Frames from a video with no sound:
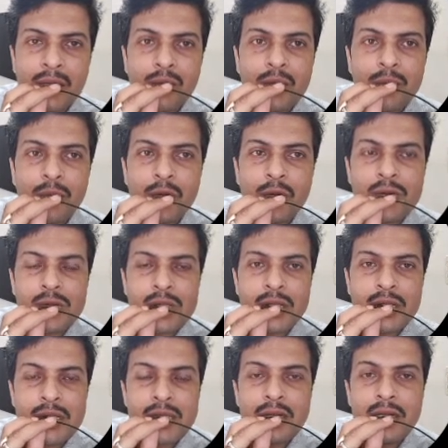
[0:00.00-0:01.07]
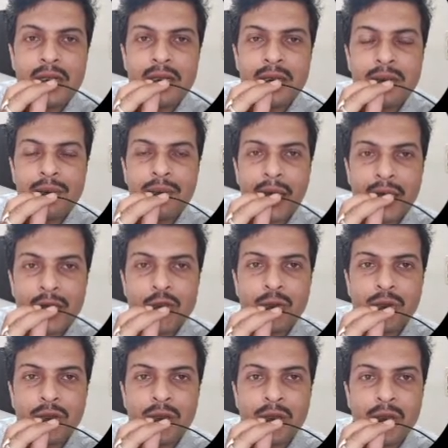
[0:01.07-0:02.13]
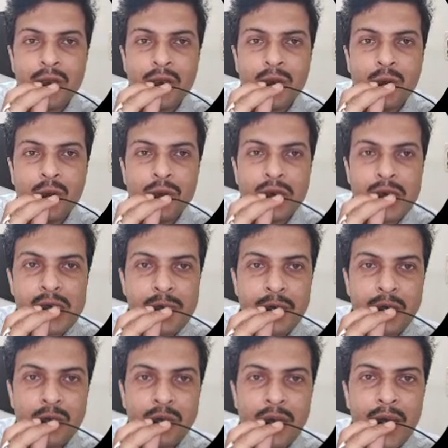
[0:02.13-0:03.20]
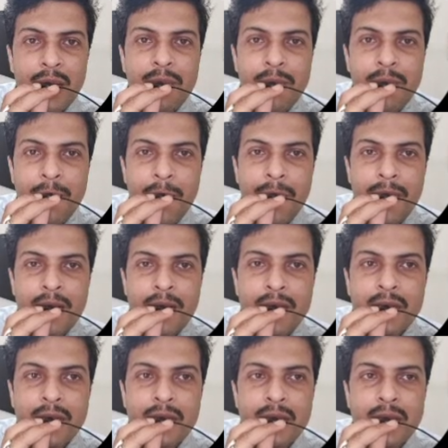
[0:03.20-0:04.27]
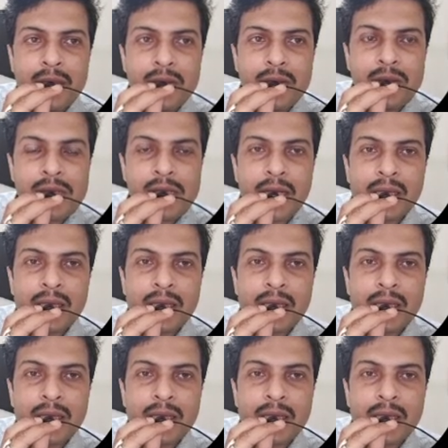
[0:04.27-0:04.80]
but it will produce discrete magnitude with respect to time. So